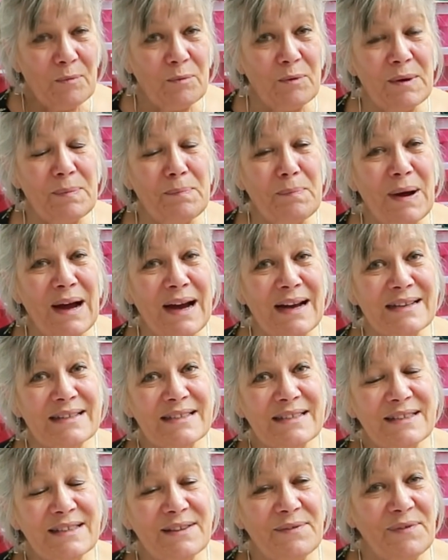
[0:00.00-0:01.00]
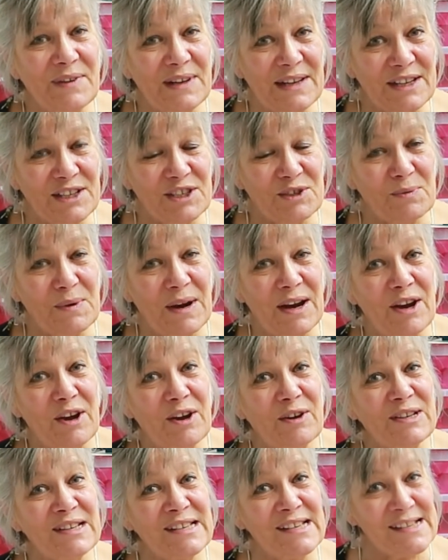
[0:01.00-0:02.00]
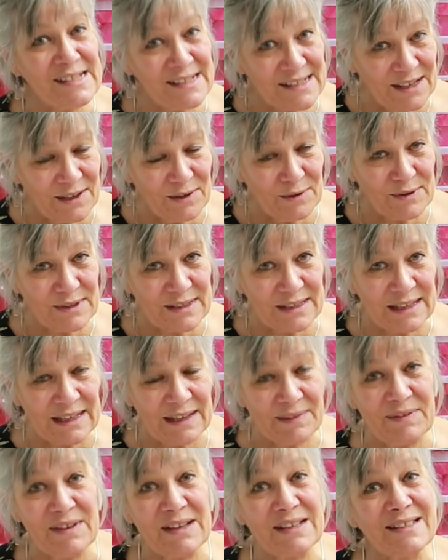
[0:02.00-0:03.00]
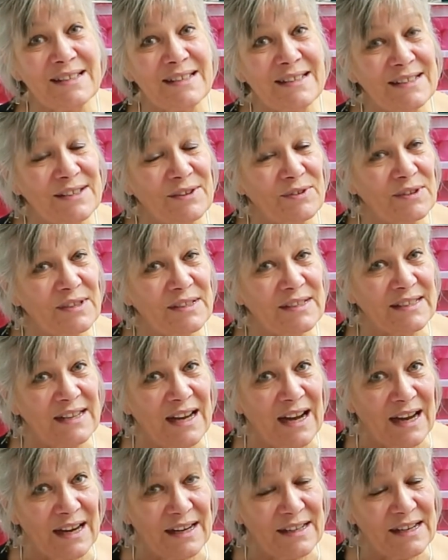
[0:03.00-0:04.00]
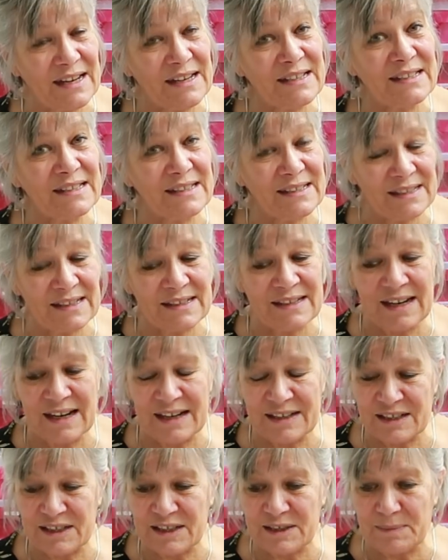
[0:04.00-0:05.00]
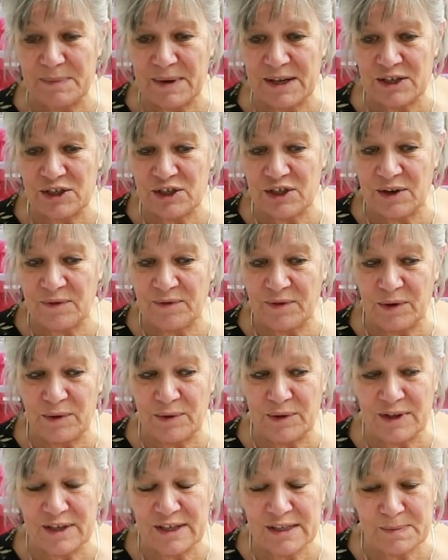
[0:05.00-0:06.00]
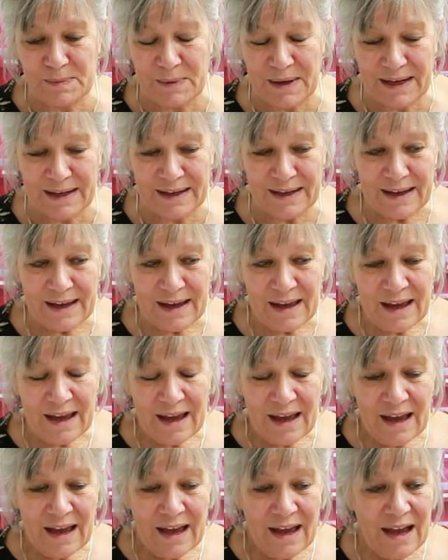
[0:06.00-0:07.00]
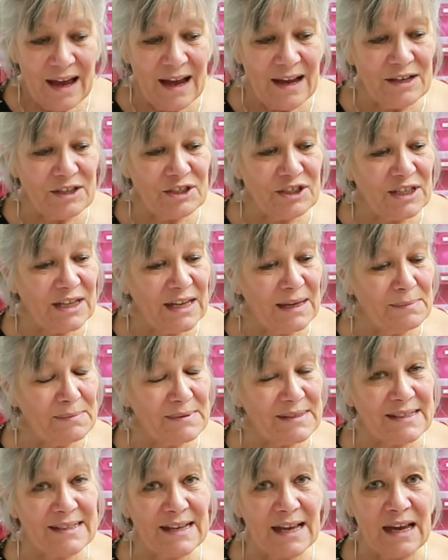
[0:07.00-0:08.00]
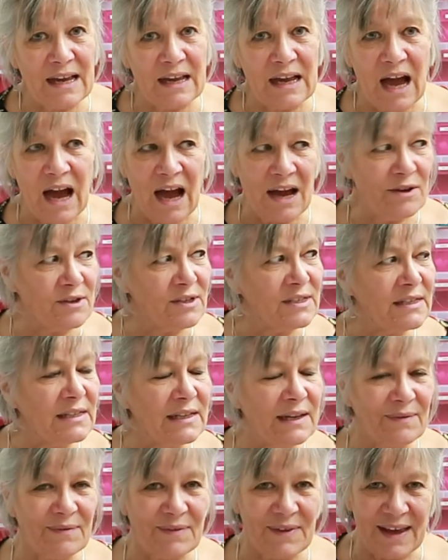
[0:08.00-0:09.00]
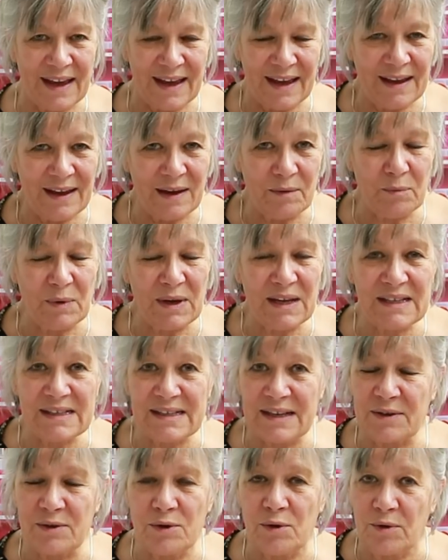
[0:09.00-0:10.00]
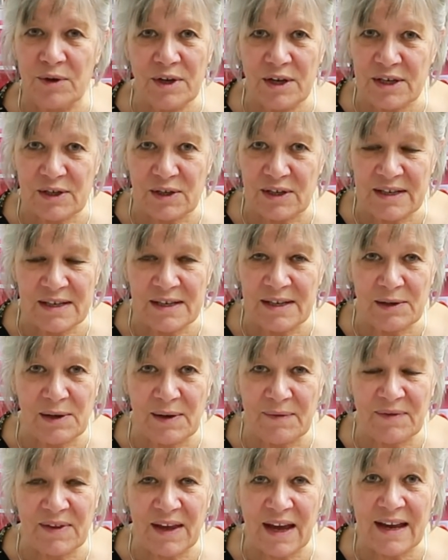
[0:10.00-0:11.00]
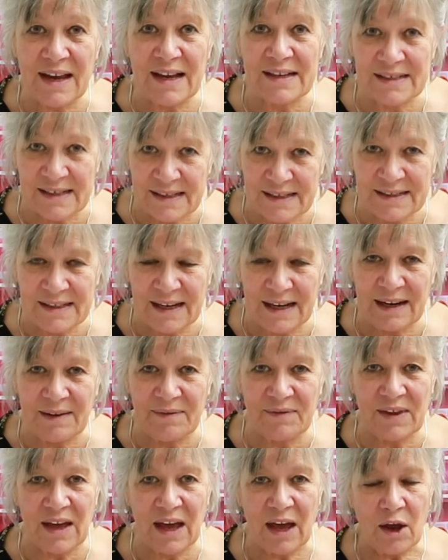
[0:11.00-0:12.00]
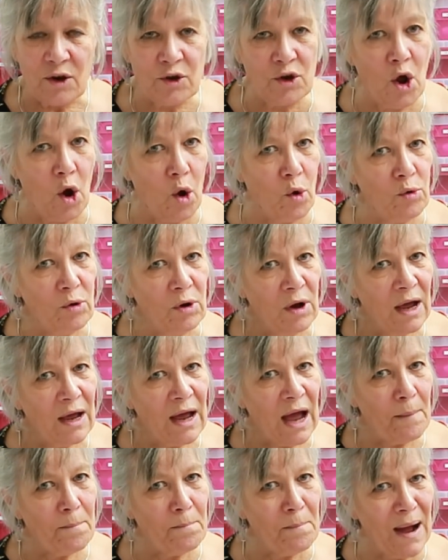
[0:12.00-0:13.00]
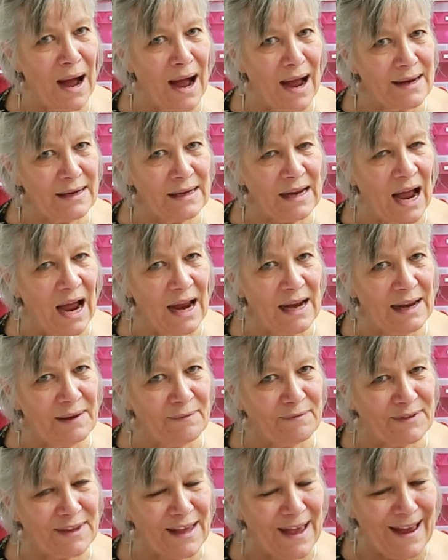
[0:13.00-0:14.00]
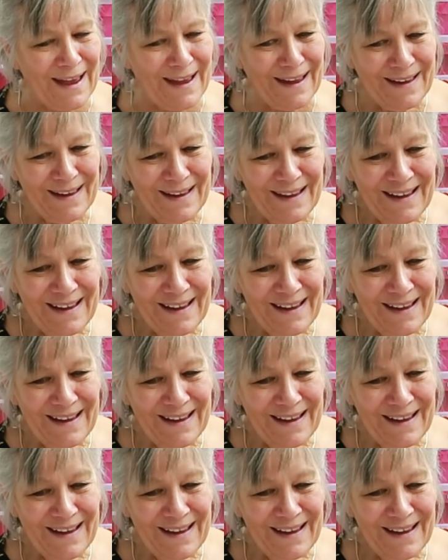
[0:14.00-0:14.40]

we passed the village where her sister used to live. Her sister has died. Her sister died of dementia a few years back. And she keeps saying, I used to live there. And we said, no, you didn't live there. Your sister lived there. No, I lived there.